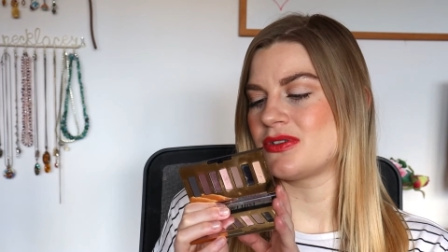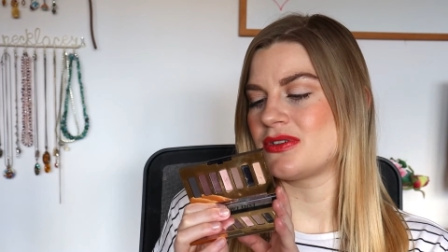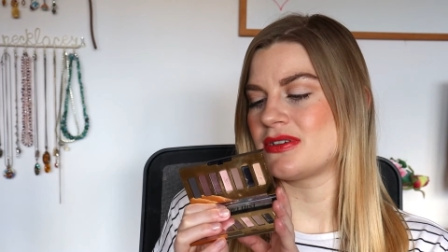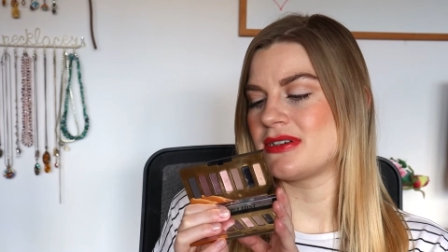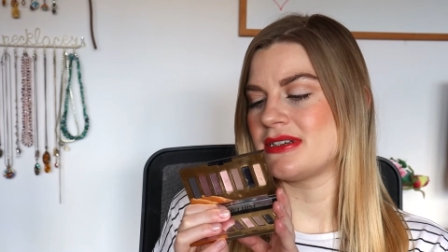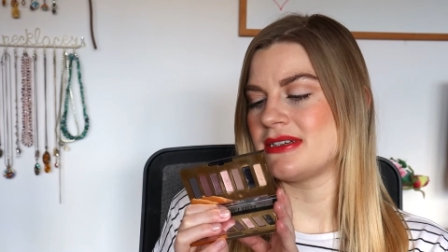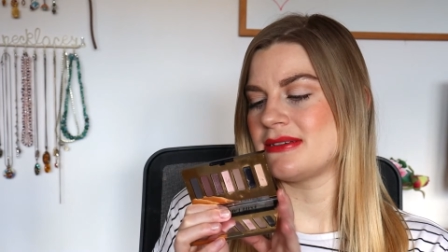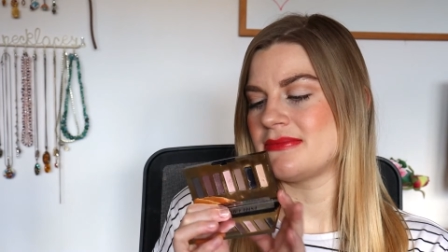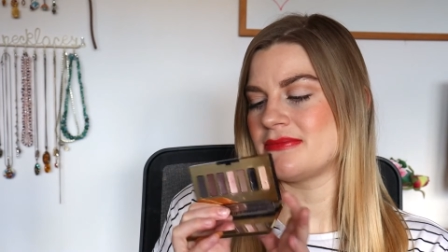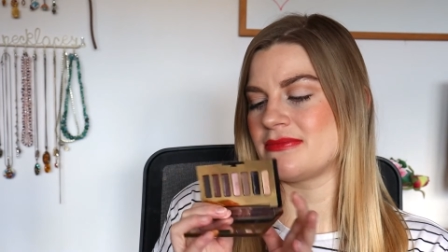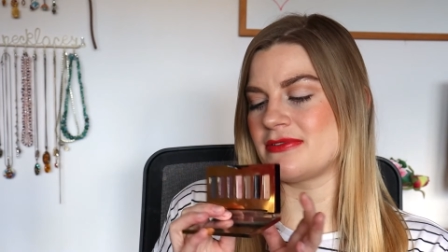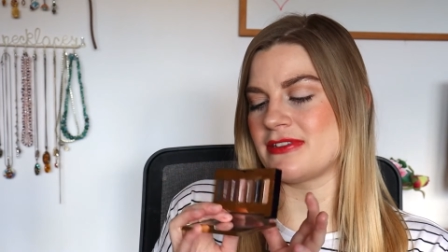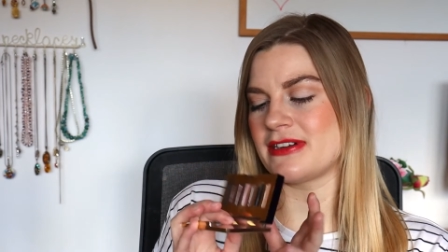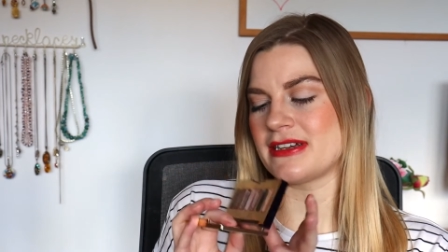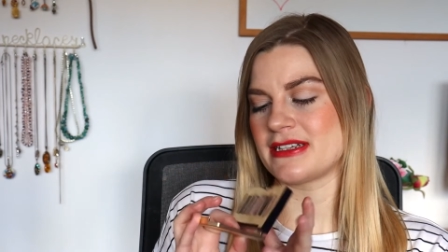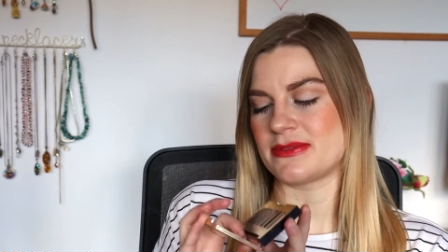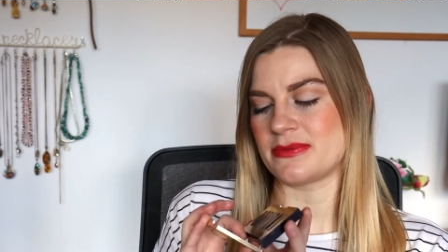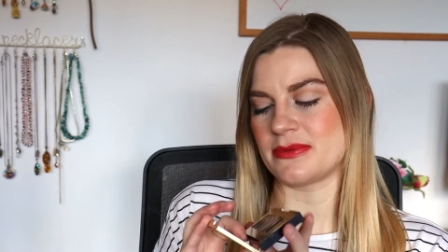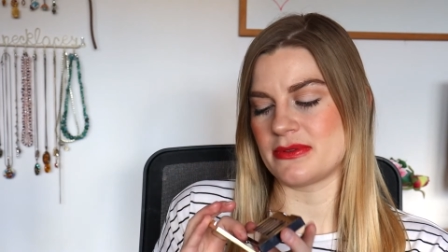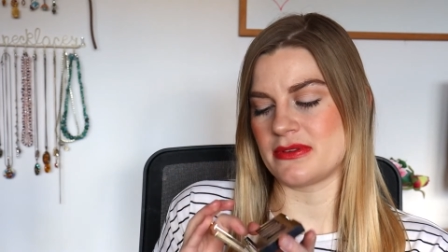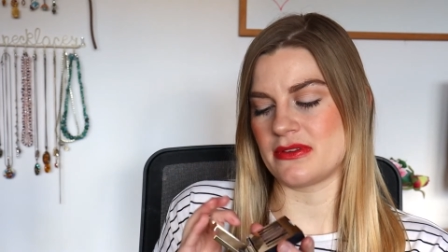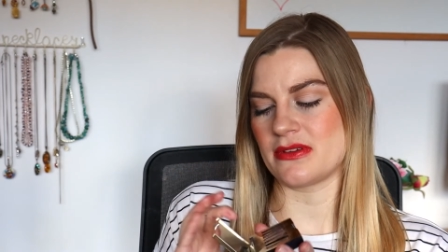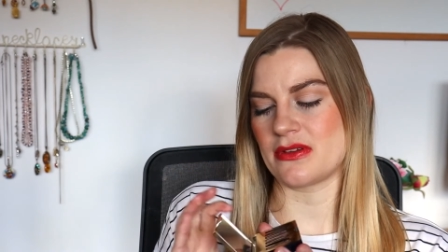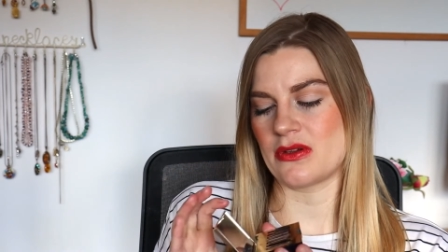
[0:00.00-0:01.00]
not
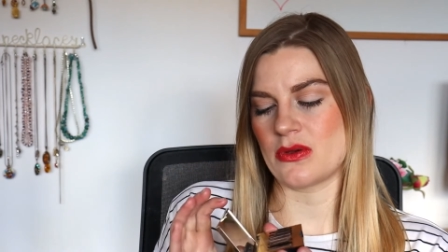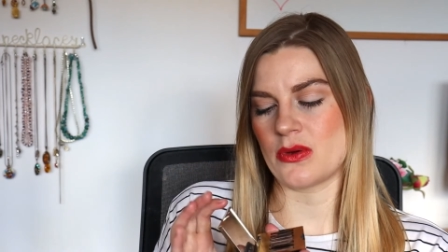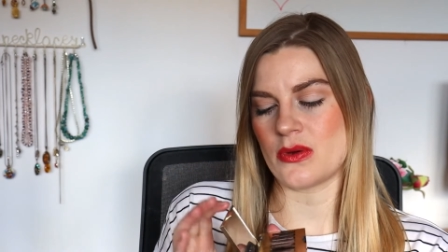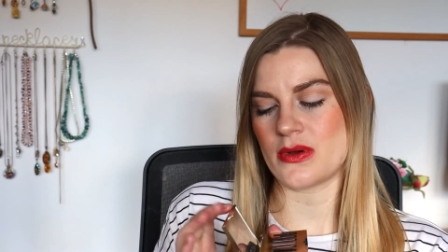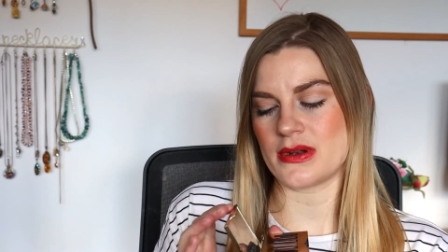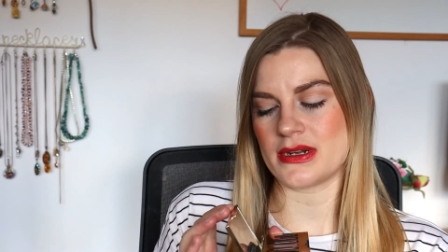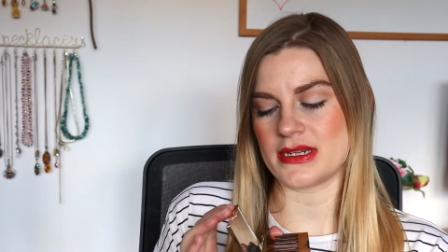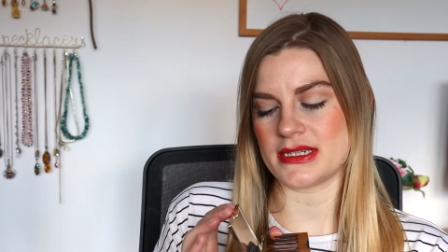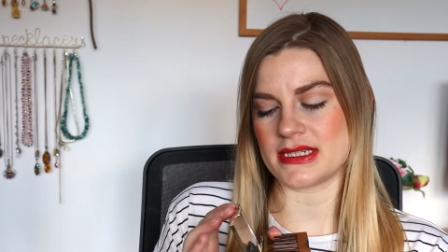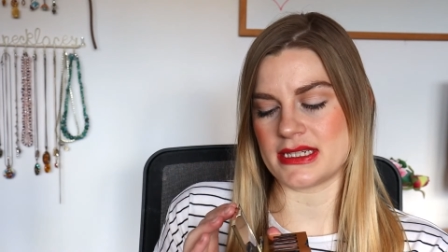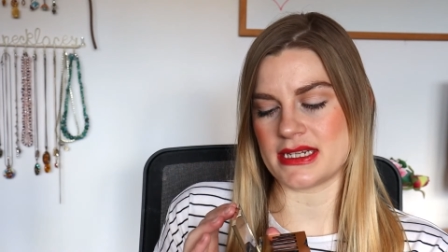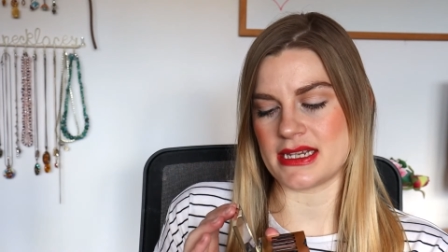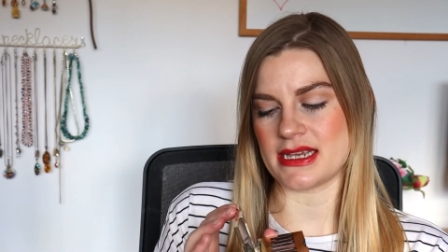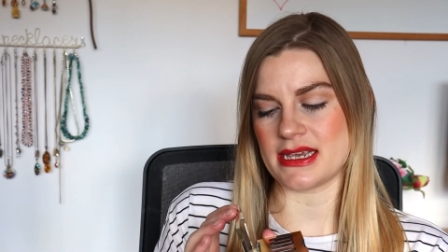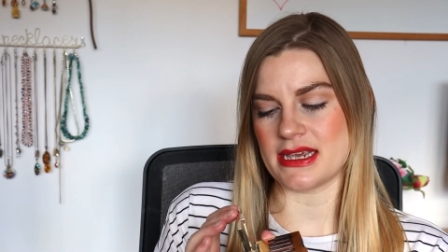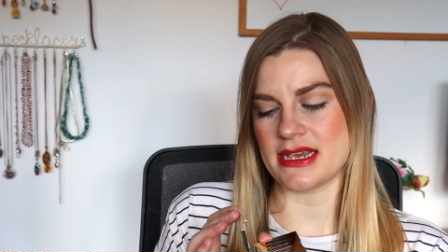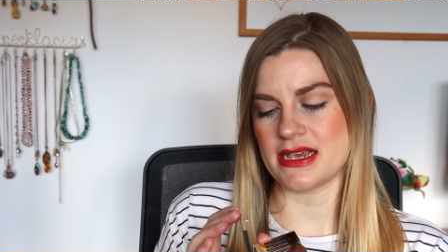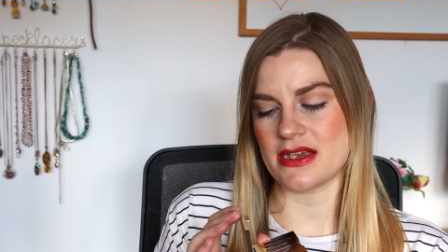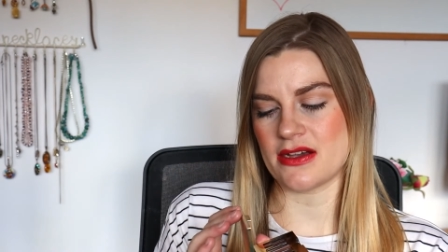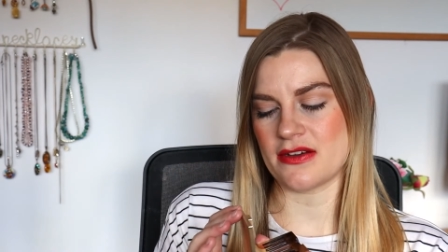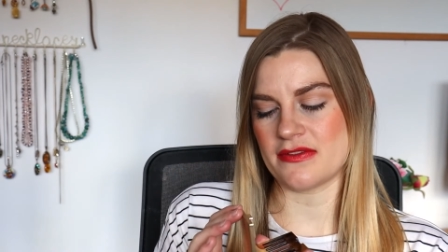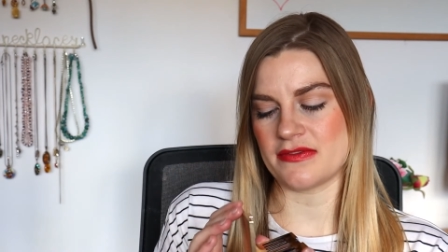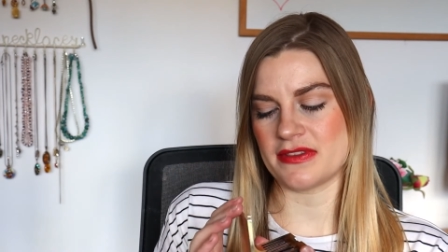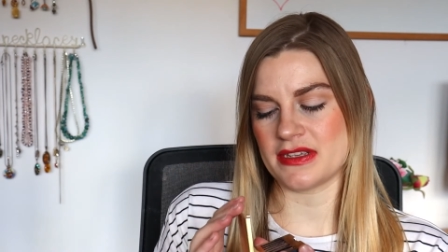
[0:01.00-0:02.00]
impressed with the
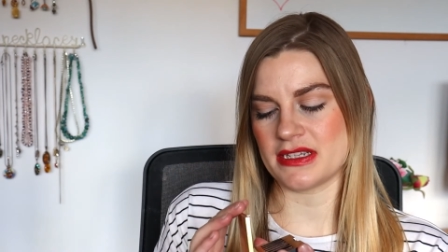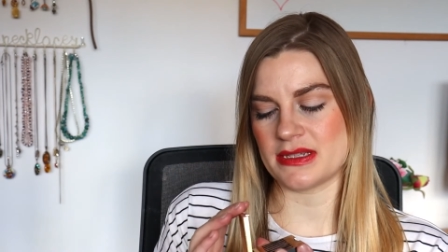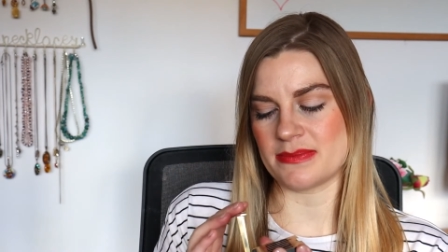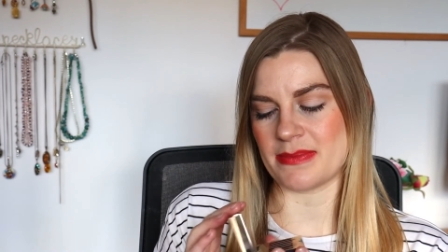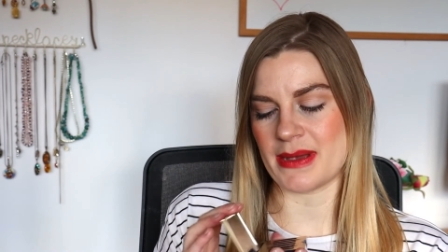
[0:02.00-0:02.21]
quality of this